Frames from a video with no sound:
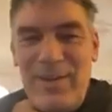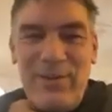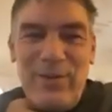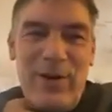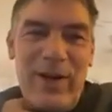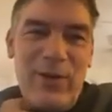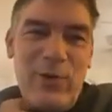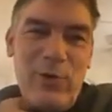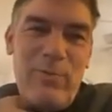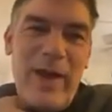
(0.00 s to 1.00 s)
so I
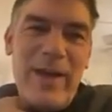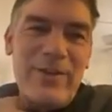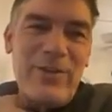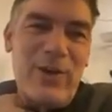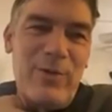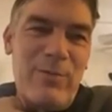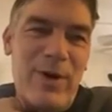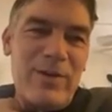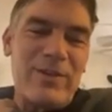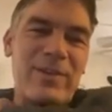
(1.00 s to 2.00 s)
called back Tom
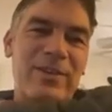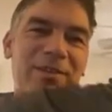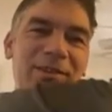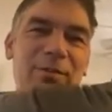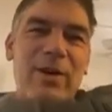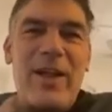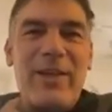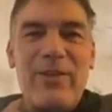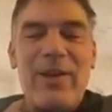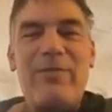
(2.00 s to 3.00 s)
Bogdan. He said, "Well, I
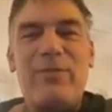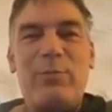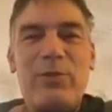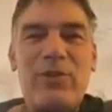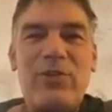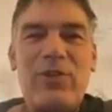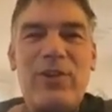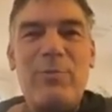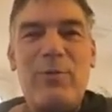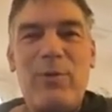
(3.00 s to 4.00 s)
don't have the position
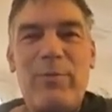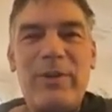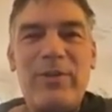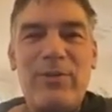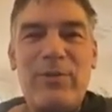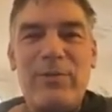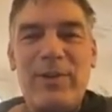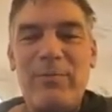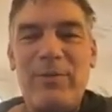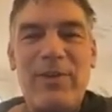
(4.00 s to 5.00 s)
anymore, but you know,
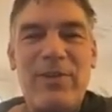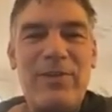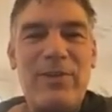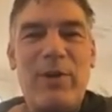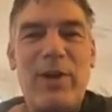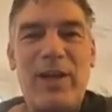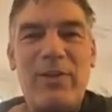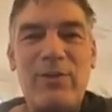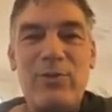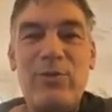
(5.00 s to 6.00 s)
let me see what I
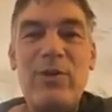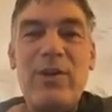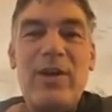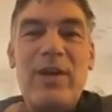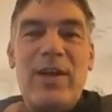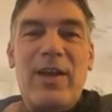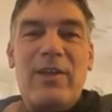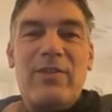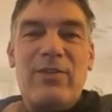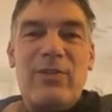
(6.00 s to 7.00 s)
can do."
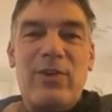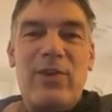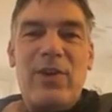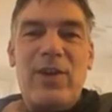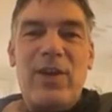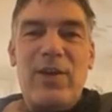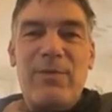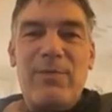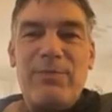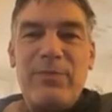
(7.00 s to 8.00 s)
And so
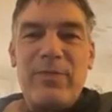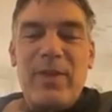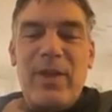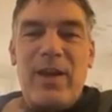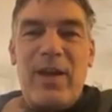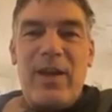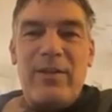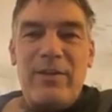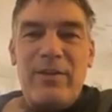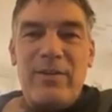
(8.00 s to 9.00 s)
he
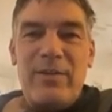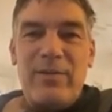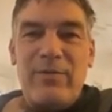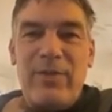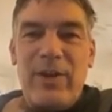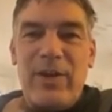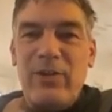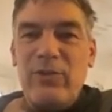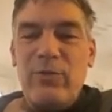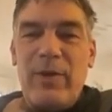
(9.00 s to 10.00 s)
and uh,
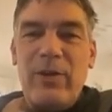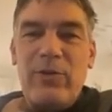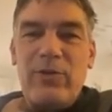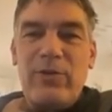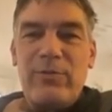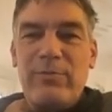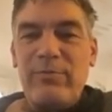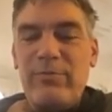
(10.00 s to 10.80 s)
Fernando, my other